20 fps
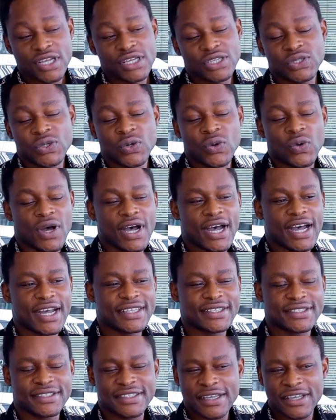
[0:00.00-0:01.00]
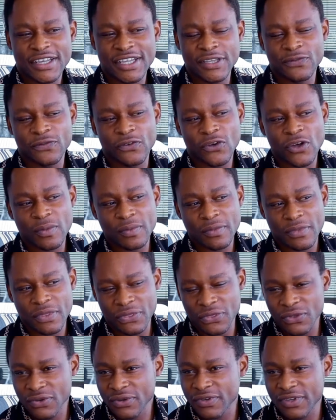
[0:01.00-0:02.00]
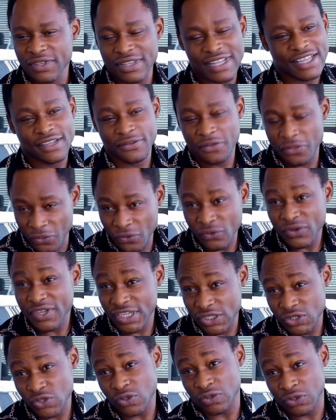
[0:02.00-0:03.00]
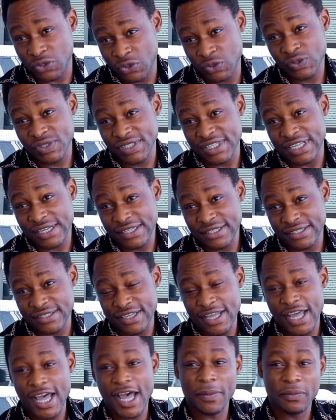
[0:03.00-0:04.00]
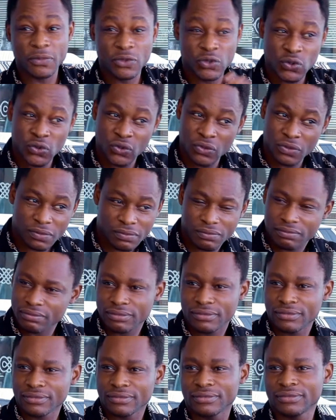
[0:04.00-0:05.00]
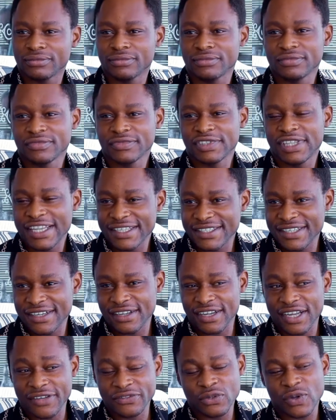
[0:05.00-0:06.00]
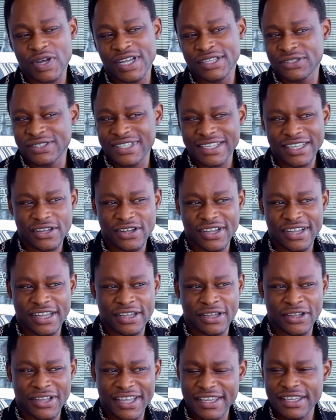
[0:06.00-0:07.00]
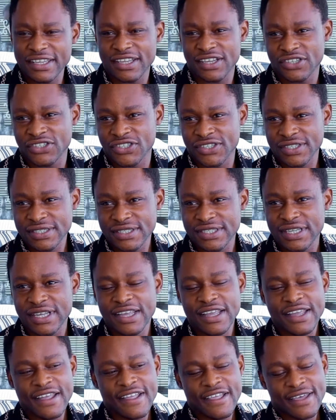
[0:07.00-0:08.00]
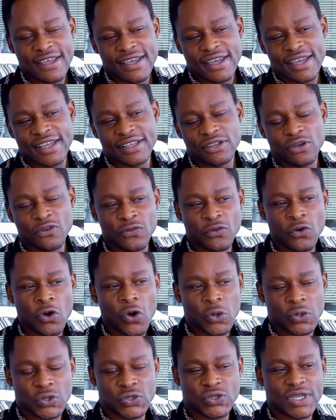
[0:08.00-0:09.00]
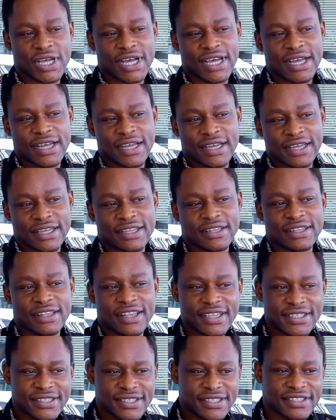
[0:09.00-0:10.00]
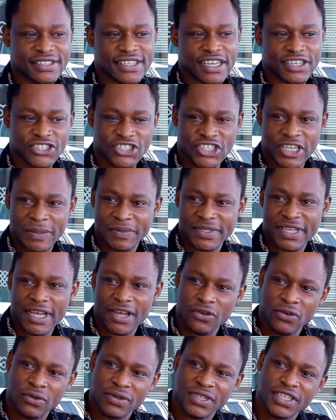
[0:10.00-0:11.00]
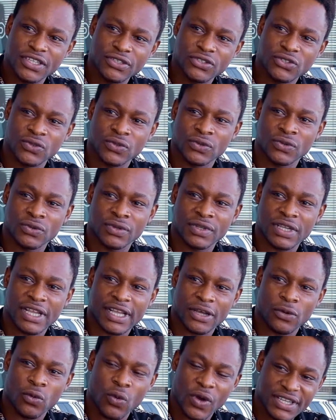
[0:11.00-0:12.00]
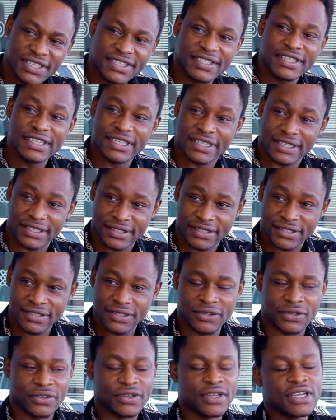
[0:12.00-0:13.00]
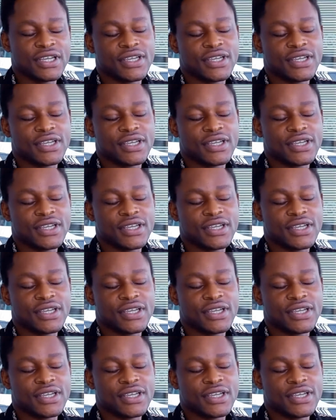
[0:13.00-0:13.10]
So I take it from 3 years old to start up to later in life. So I take any ages, and of course lessons are shaped according to one's needs, you know.